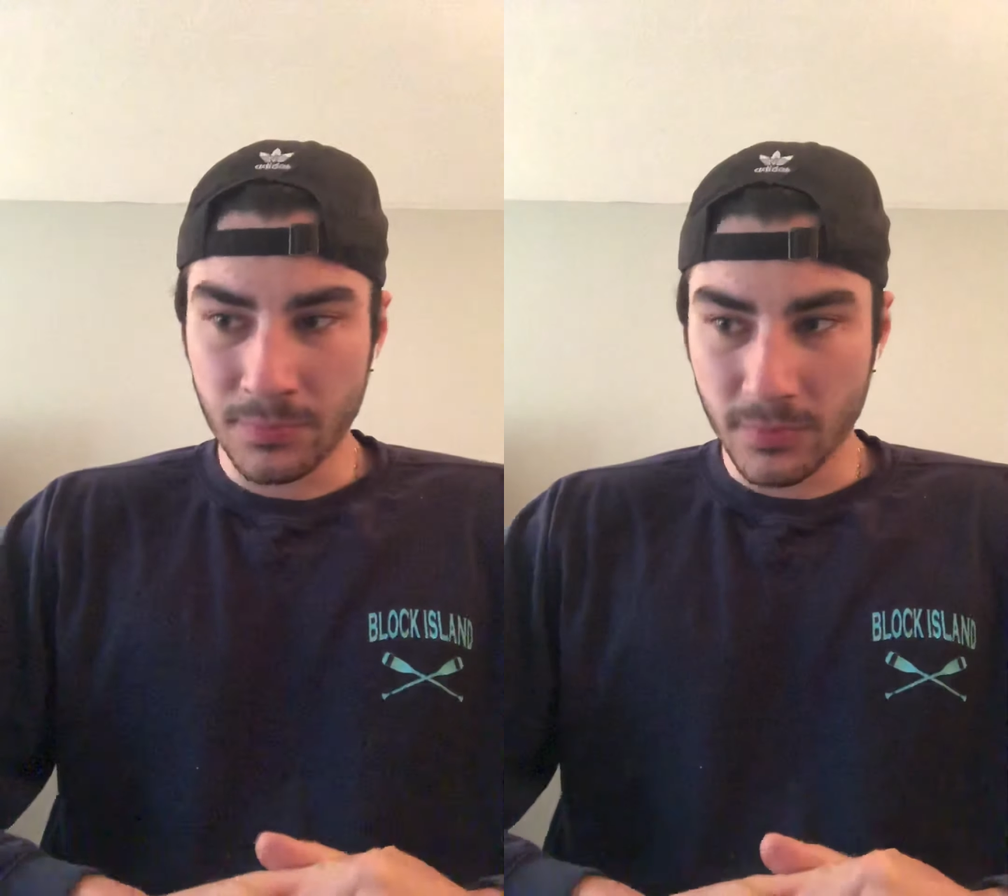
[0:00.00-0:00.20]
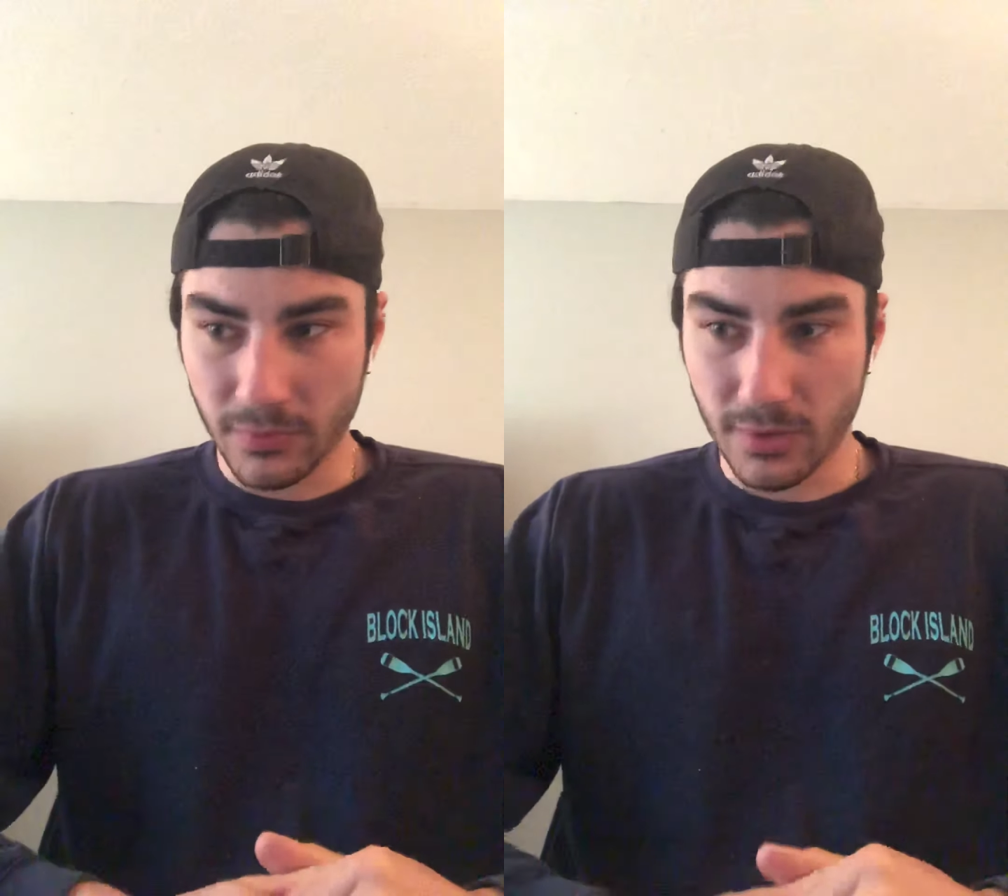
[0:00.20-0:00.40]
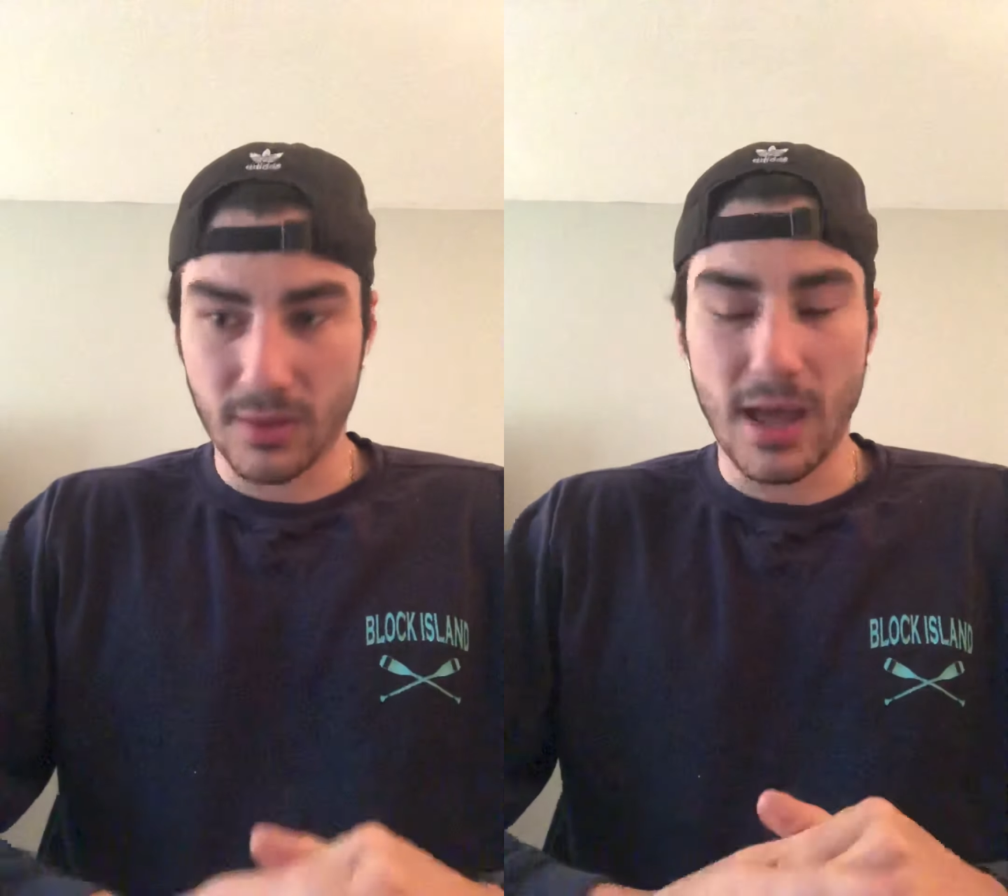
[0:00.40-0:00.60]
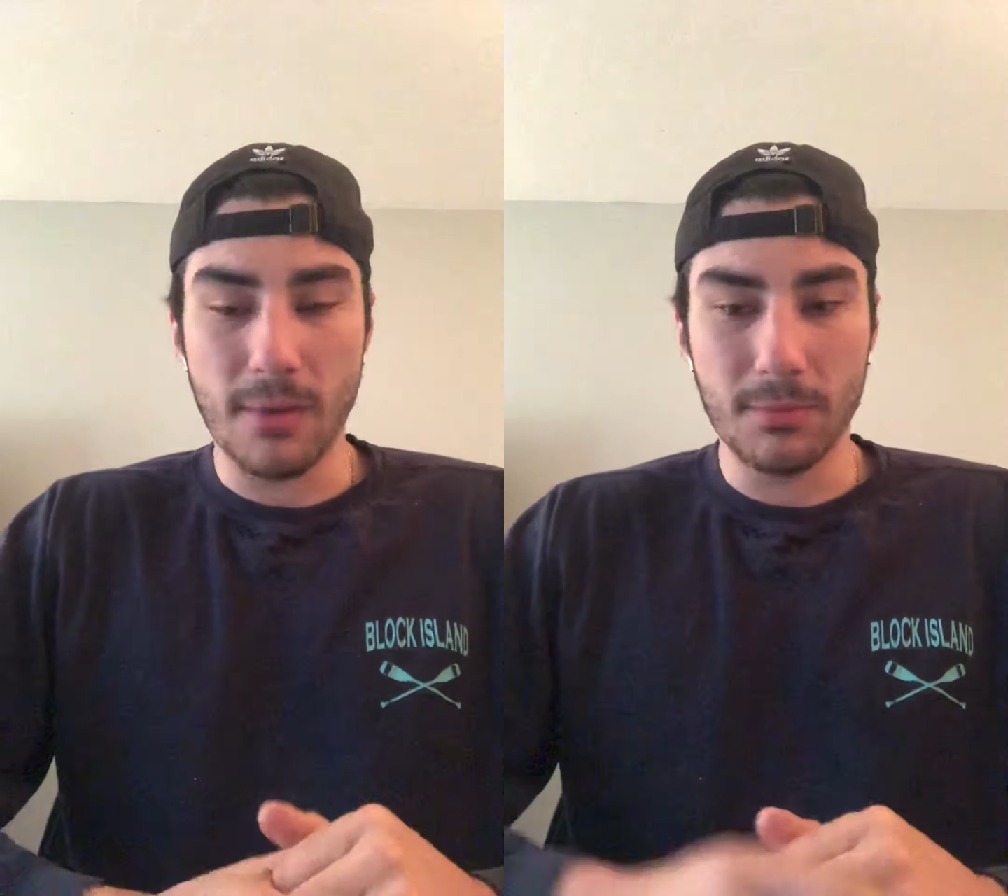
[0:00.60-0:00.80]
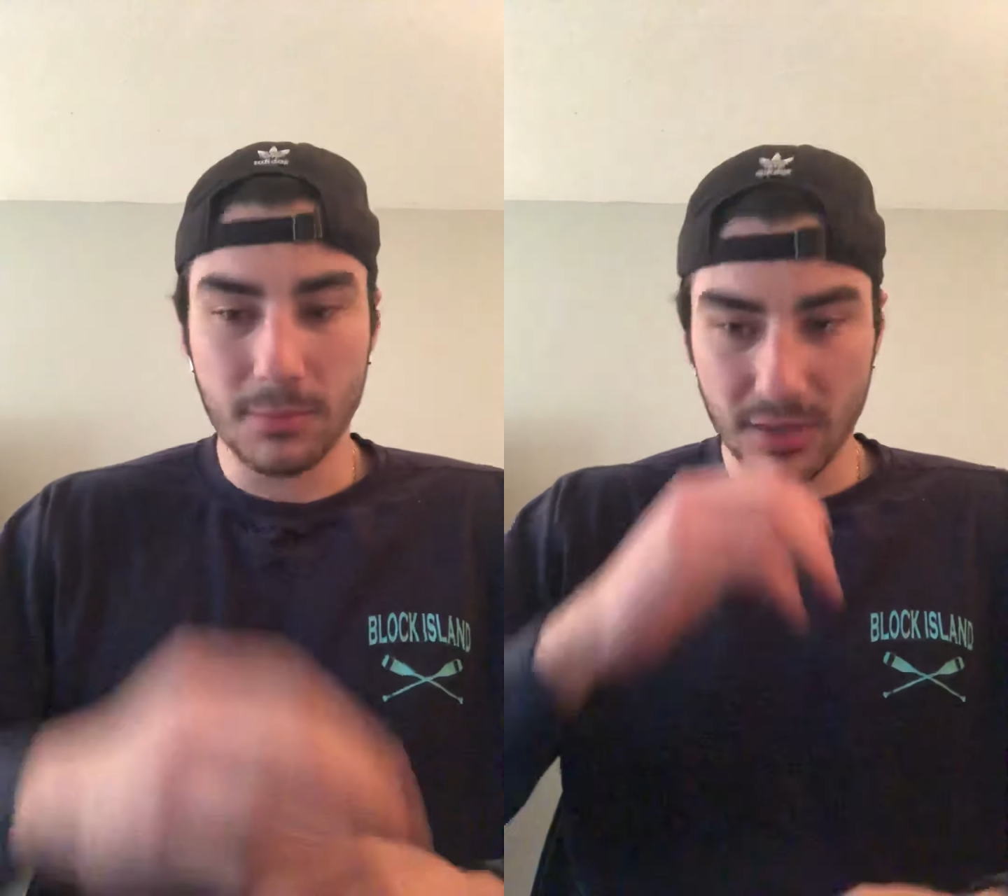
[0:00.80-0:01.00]
for
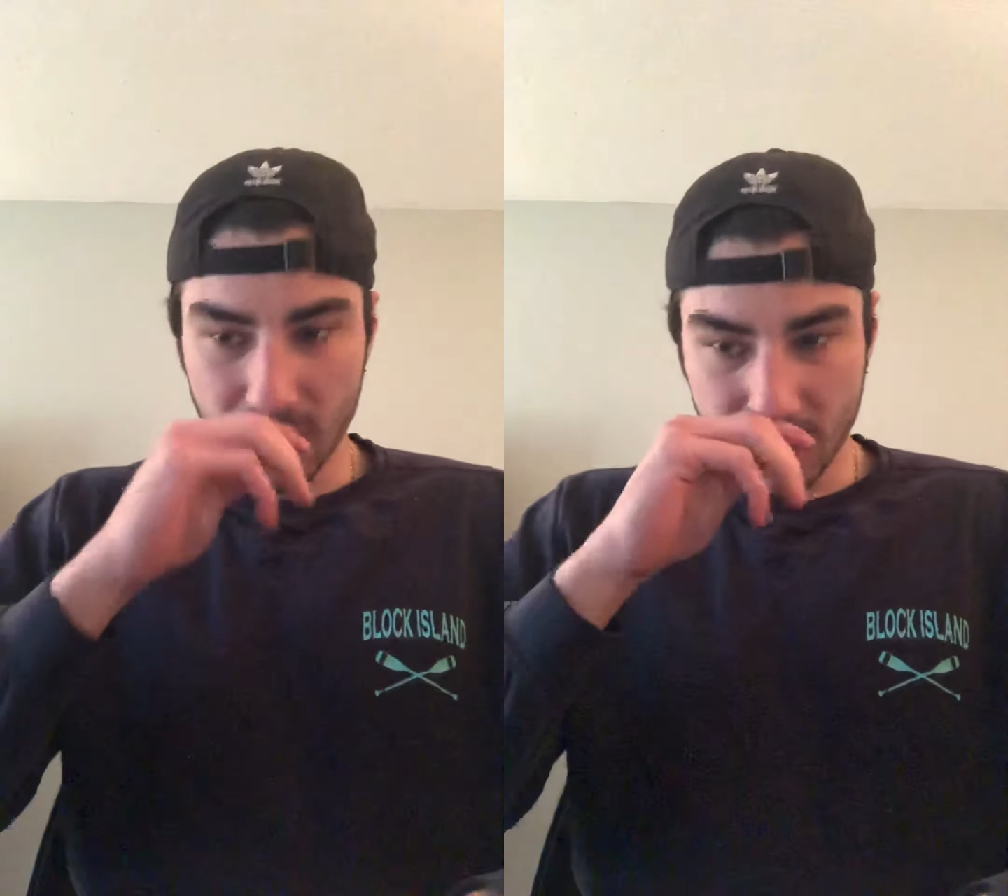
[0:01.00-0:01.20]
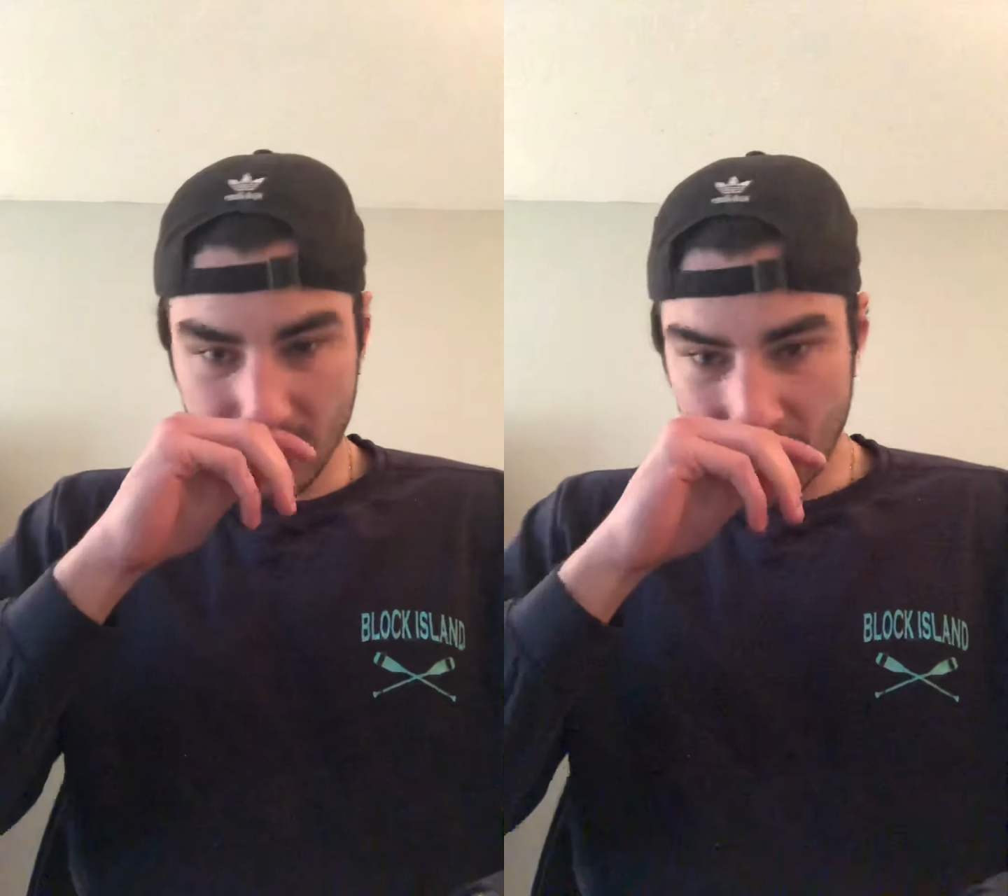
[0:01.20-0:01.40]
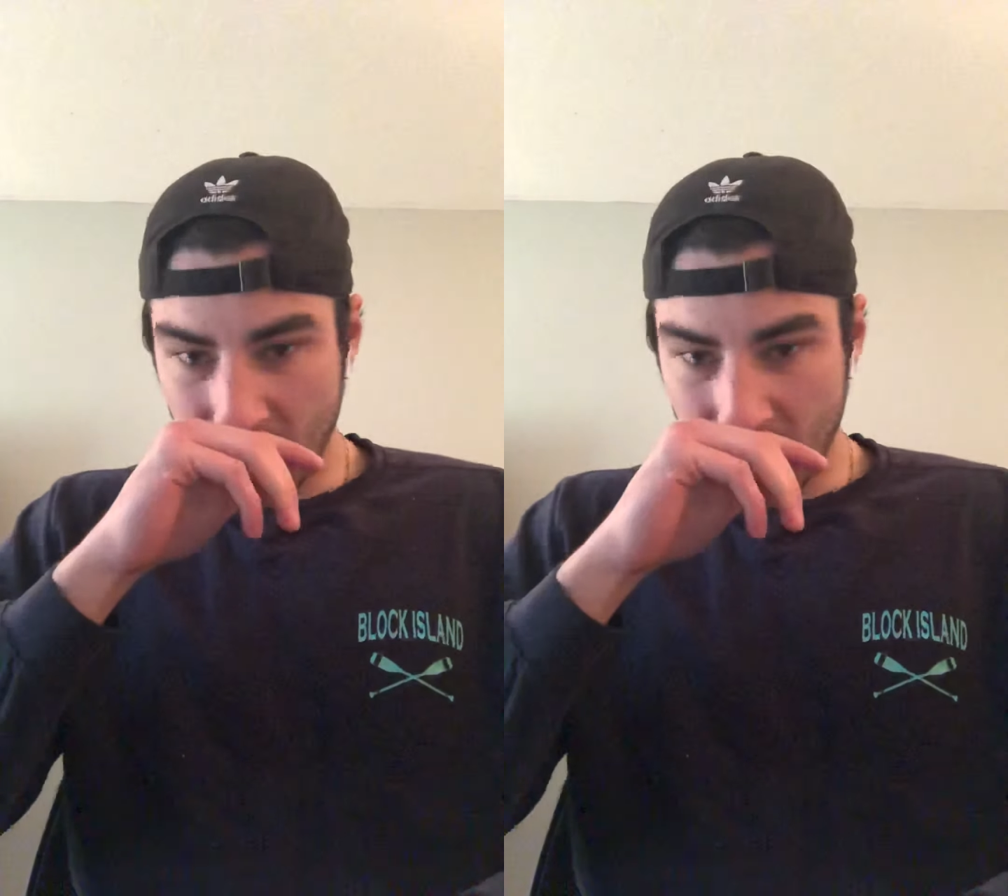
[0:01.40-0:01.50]
them because,